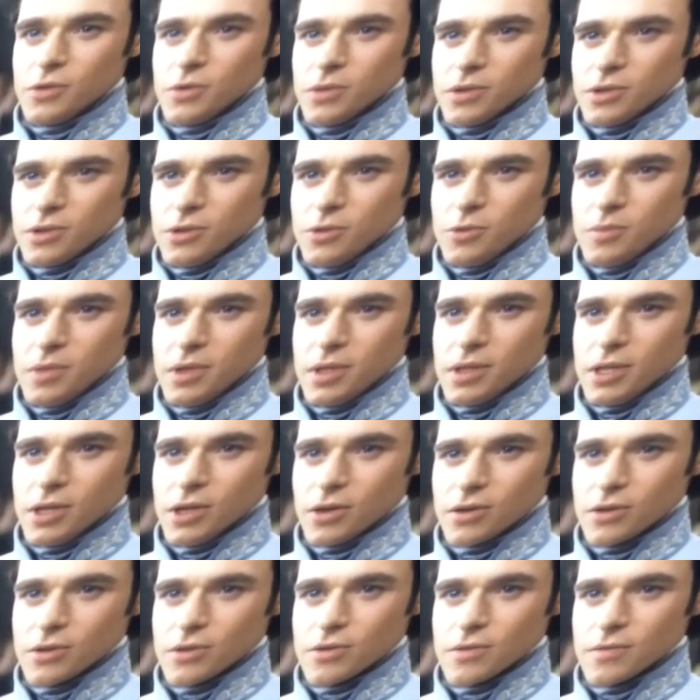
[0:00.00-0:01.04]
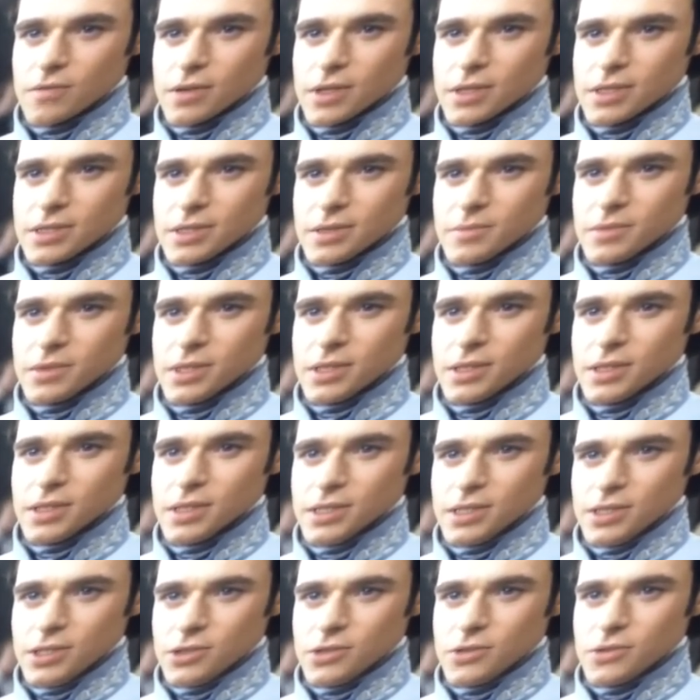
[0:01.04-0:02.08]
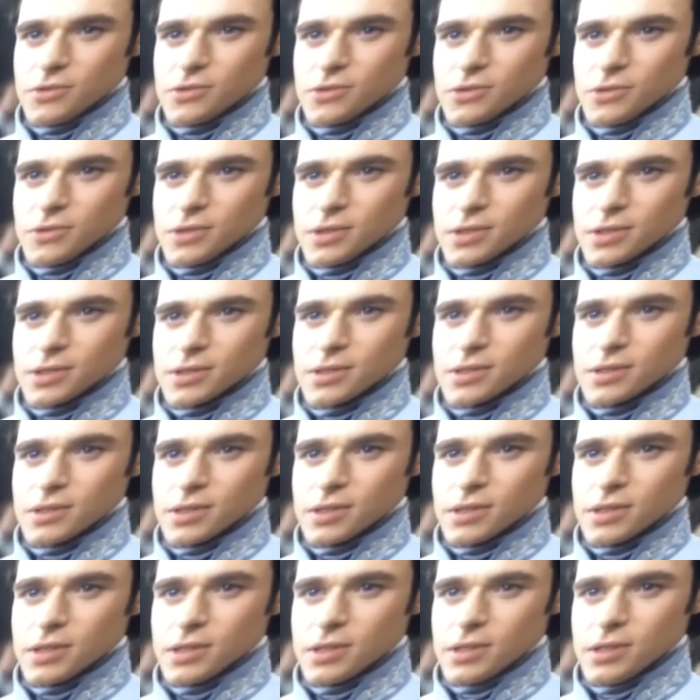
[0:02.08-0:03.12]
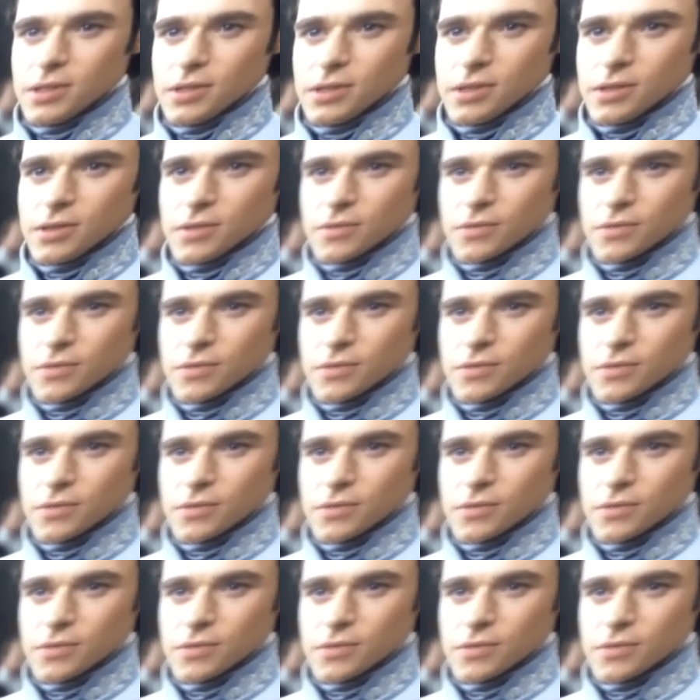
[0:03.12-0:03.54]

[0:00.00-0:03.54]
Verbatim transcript: Someone in our house is matching her. The